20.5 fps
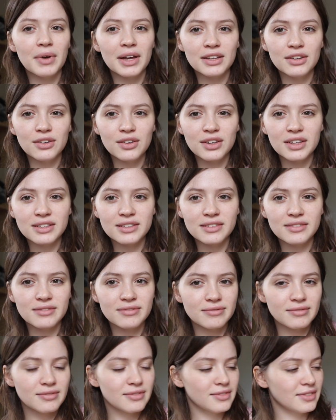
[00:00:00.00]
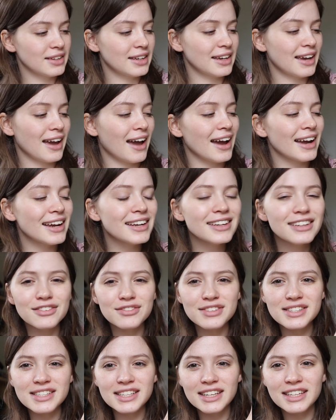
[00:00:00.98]
you can kind
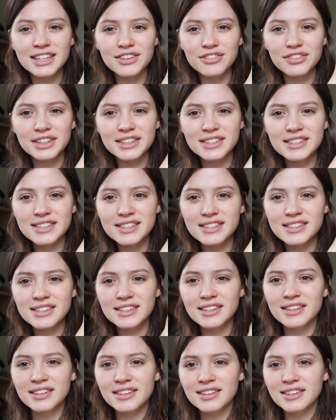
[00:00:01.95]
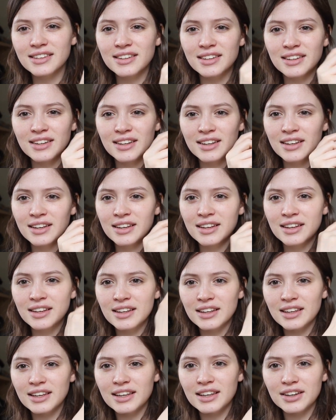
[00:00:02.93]
of see a difference
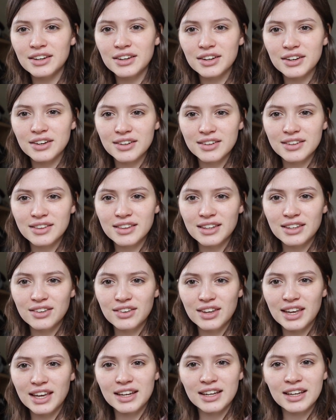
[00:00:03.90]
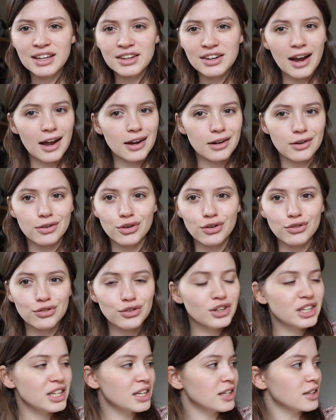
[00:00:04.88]
here than you can here. I don't know if
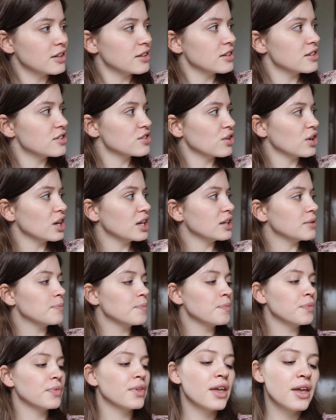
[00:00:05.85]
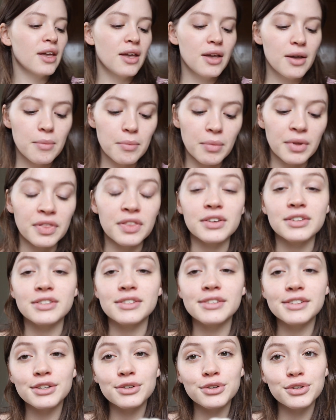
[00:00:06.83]
you can on the screen. But there's
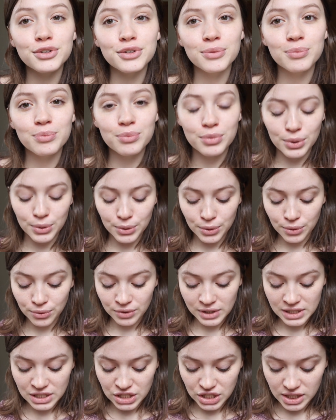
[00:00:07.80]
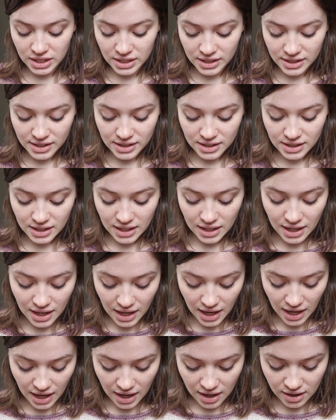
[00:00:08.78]
little purl ridges,
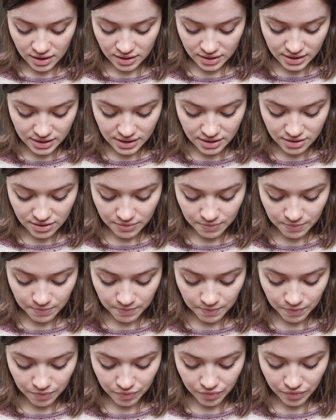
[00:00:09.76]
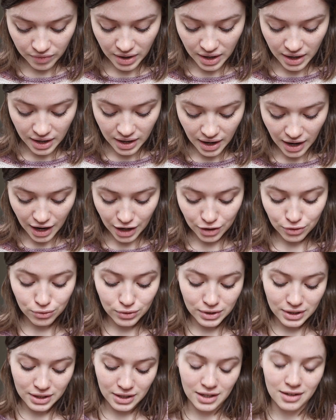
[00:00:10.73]
and I
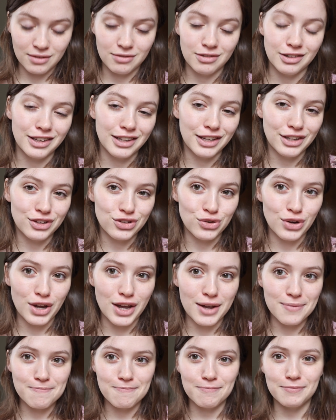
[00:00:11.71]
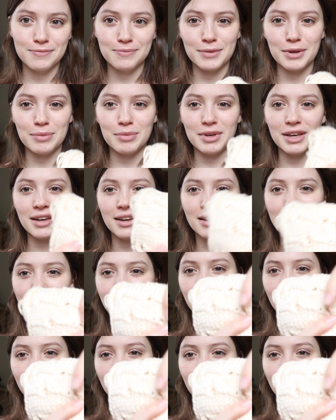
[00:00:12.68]
really, really enjoy it. Maybe I can